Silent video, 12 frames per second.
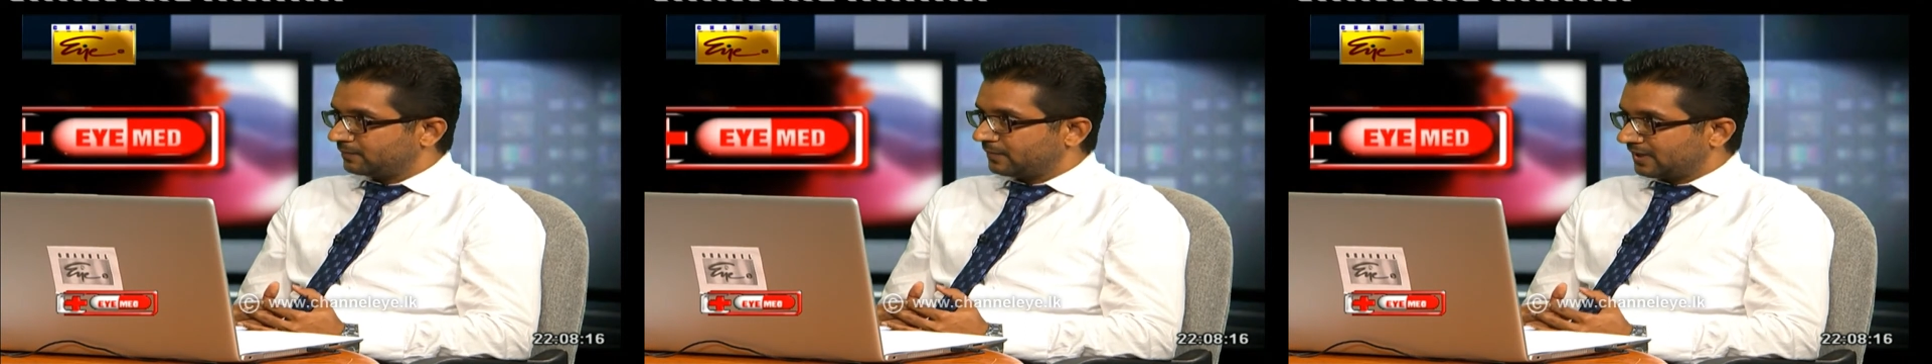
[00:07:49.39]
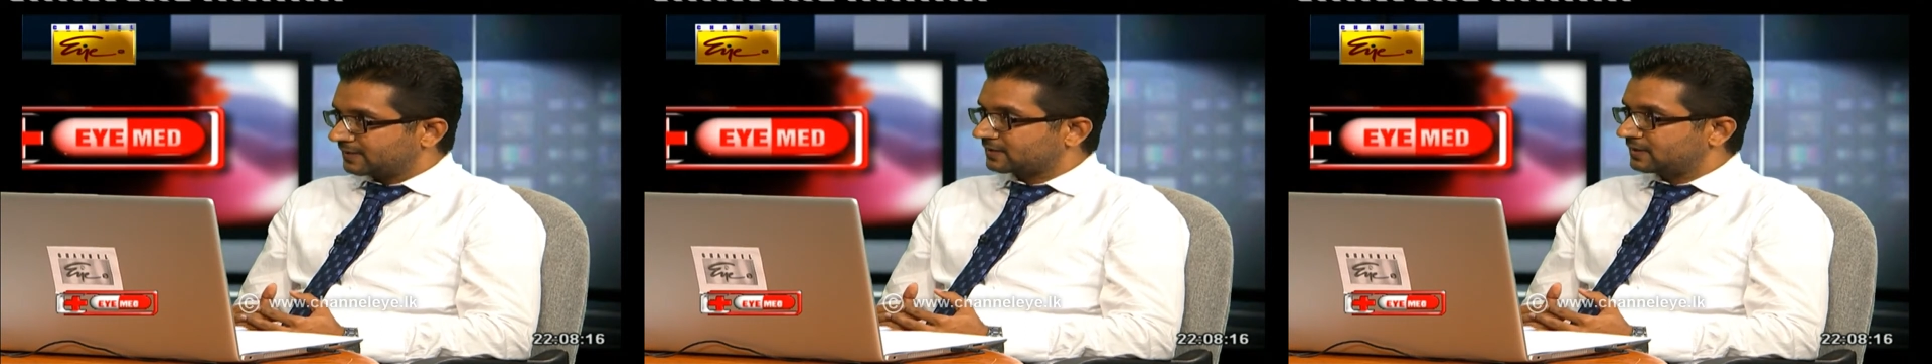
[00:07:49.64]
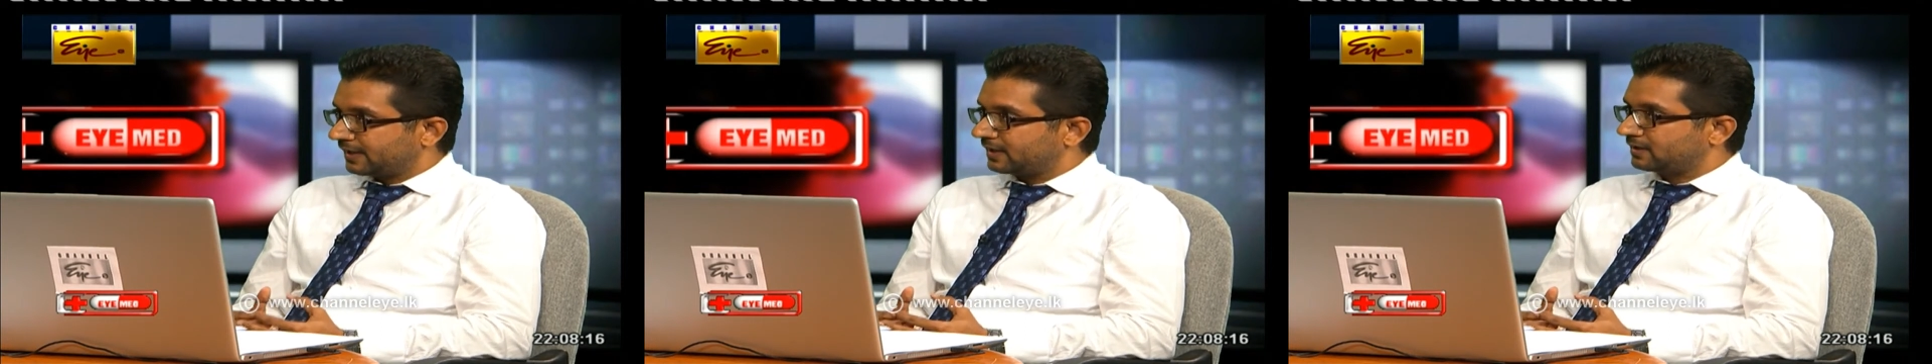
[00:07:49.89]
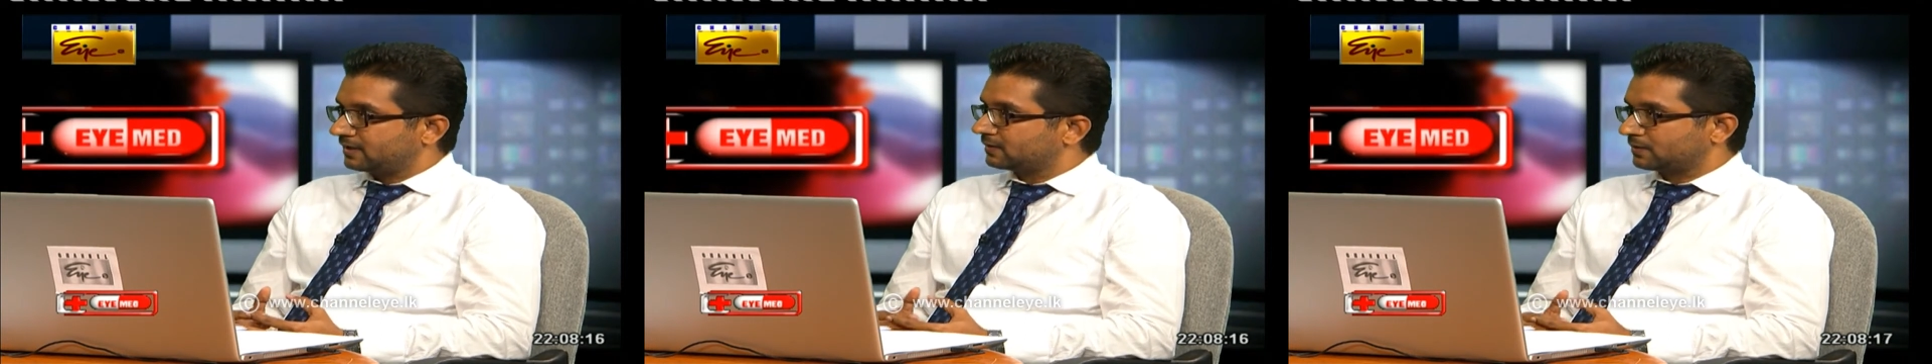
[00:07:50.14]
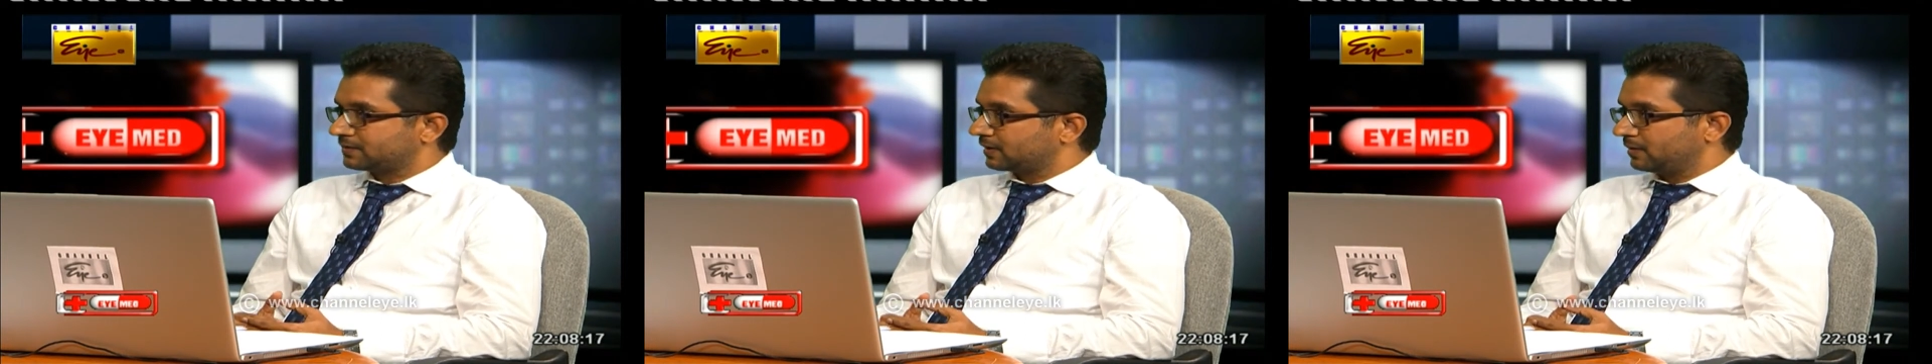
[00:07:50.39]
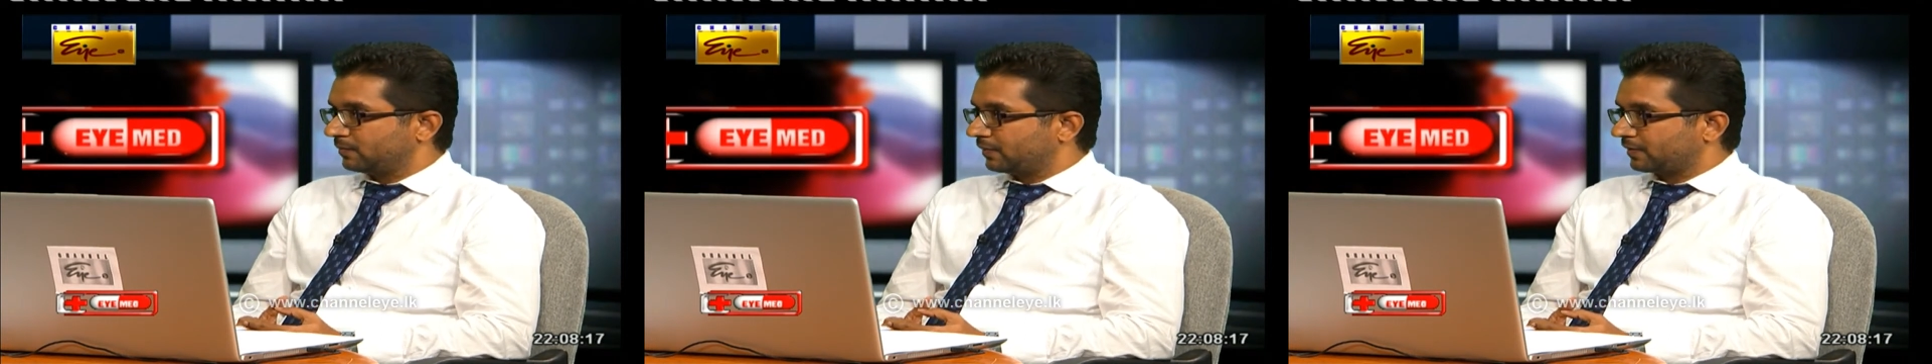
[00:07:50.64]
balanced diet is also
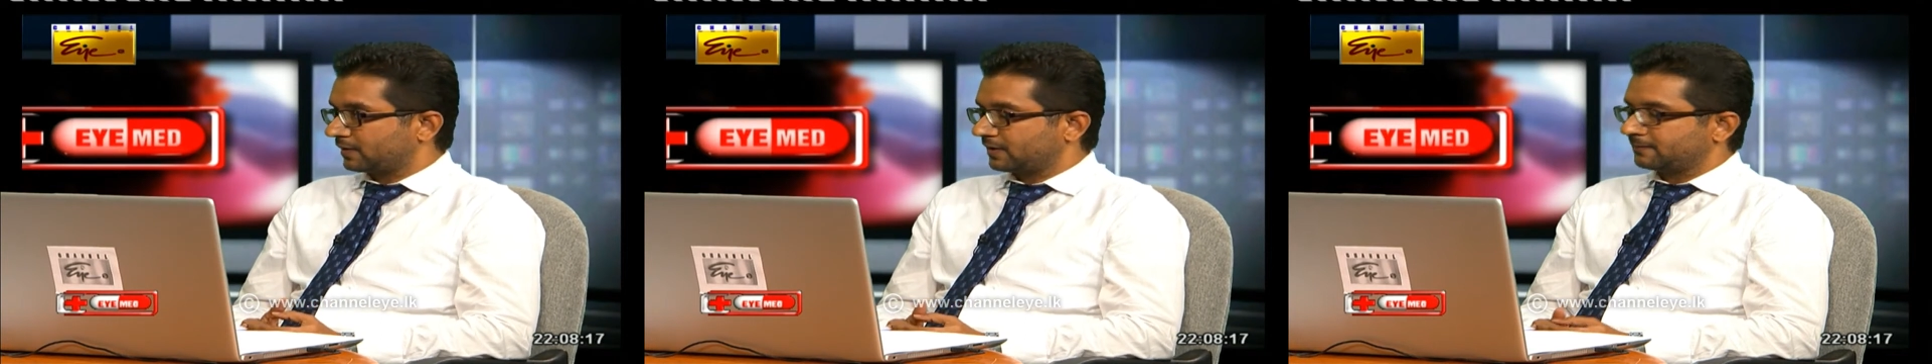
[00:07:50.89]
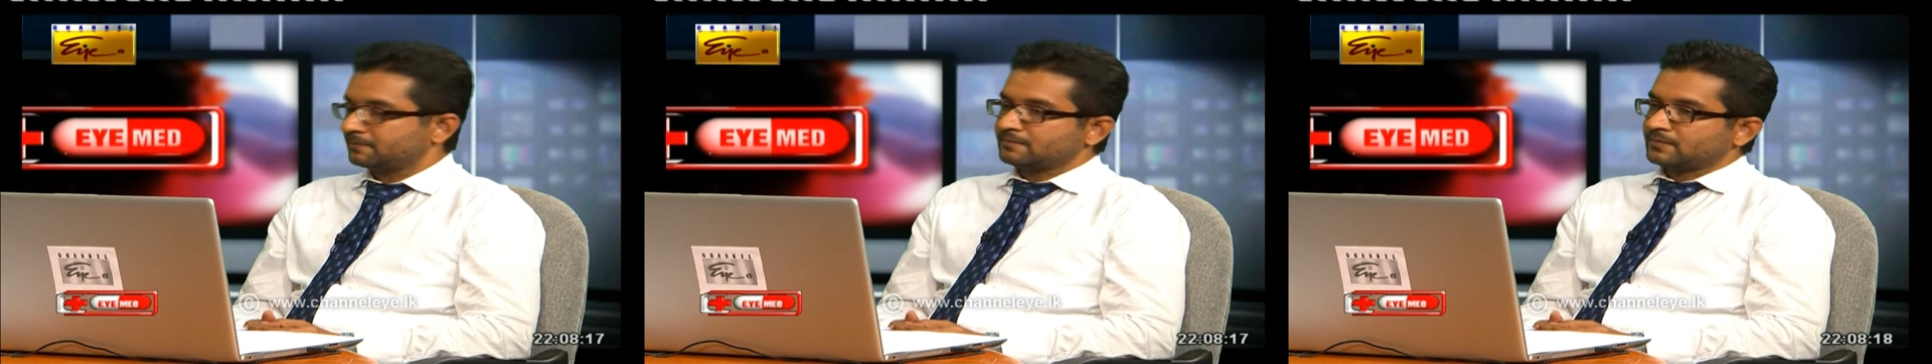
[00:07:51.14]
important,